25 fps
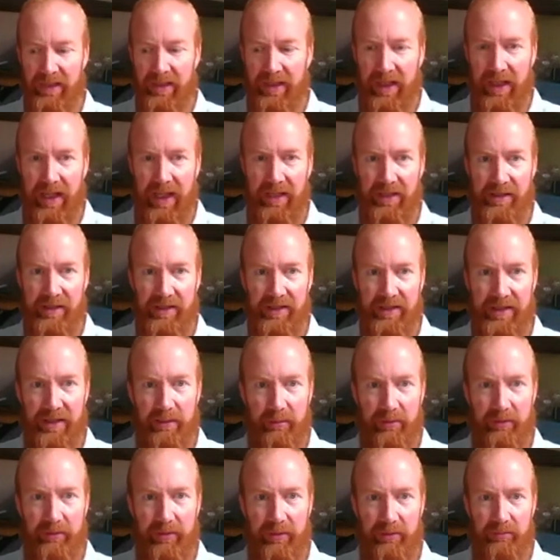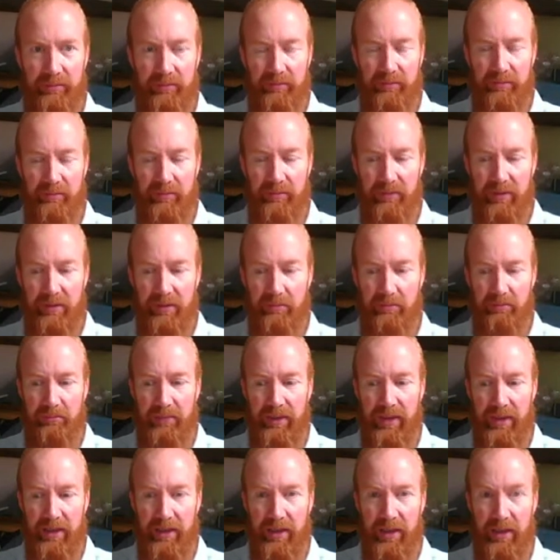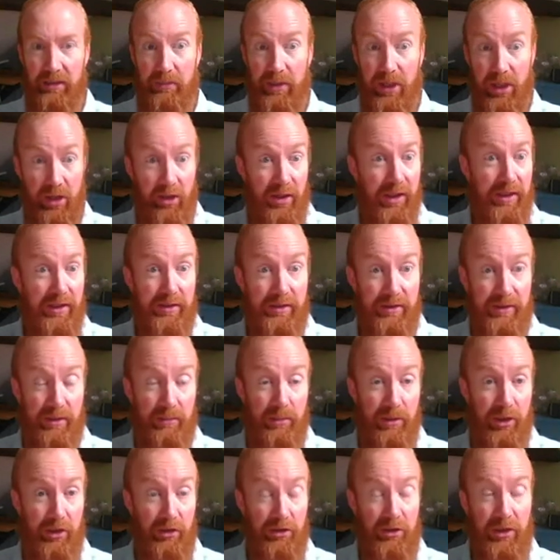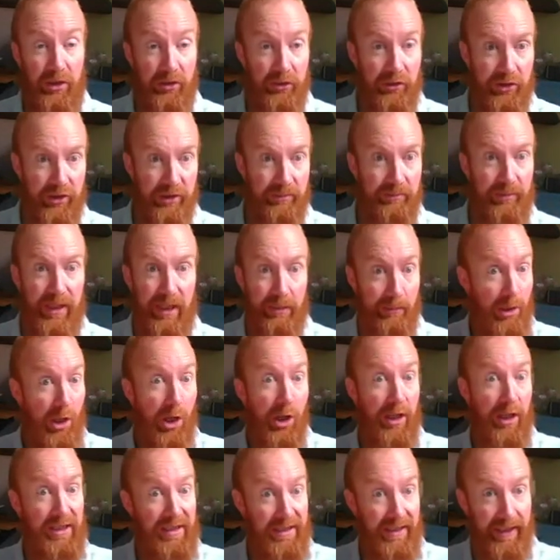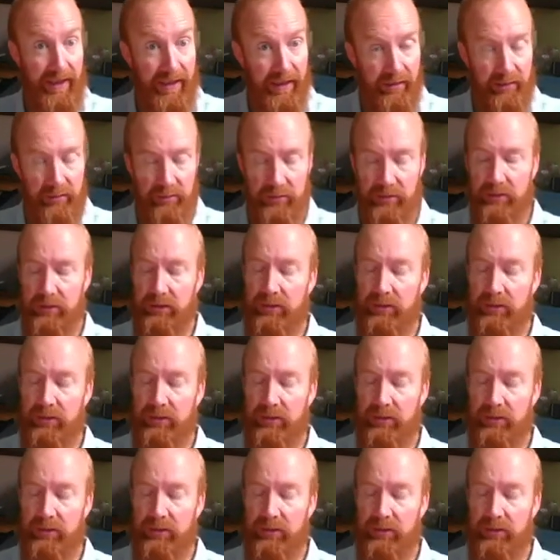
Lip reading: and some of them some of those hunches become an idea.